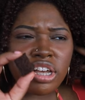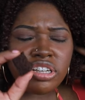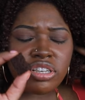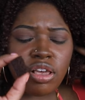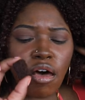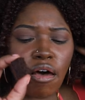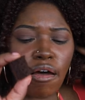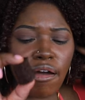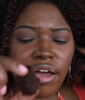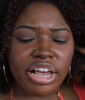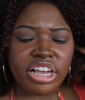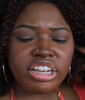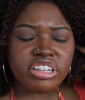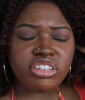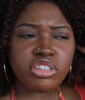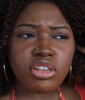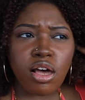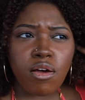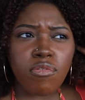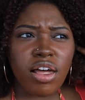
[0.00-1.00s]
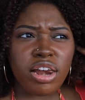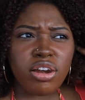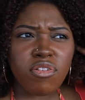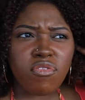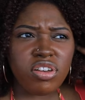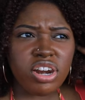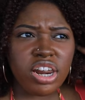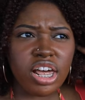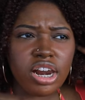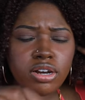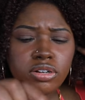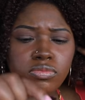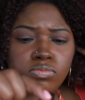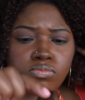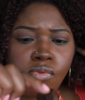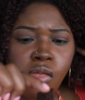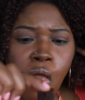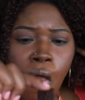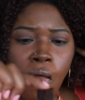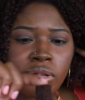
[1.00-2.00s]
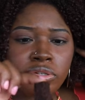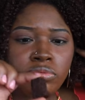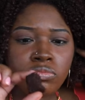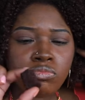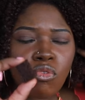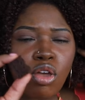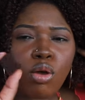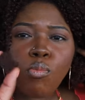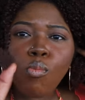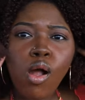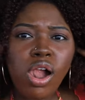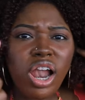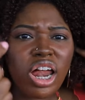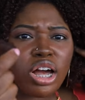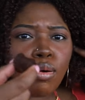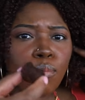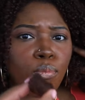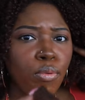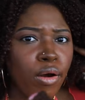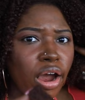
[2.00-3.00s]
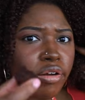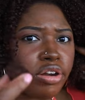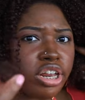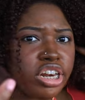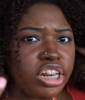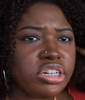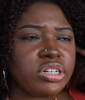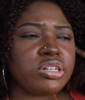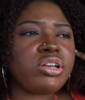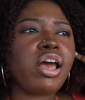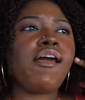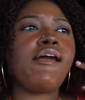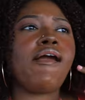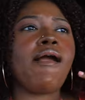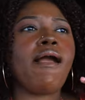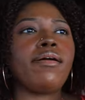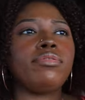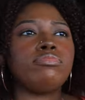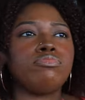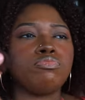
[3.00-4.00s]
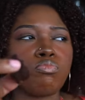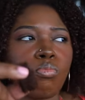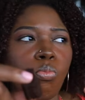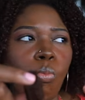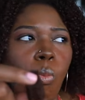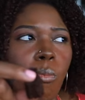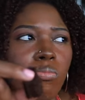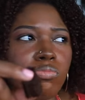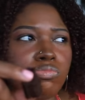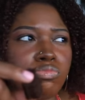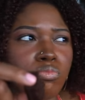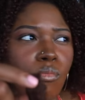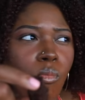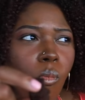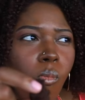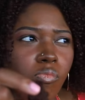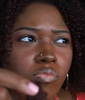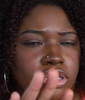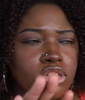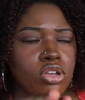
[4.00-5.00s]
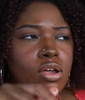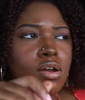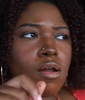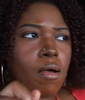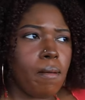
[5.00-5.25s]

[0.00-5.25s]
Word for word: It's hard and stuff like the vanilla. It's more like a brownie than a cake. This drip.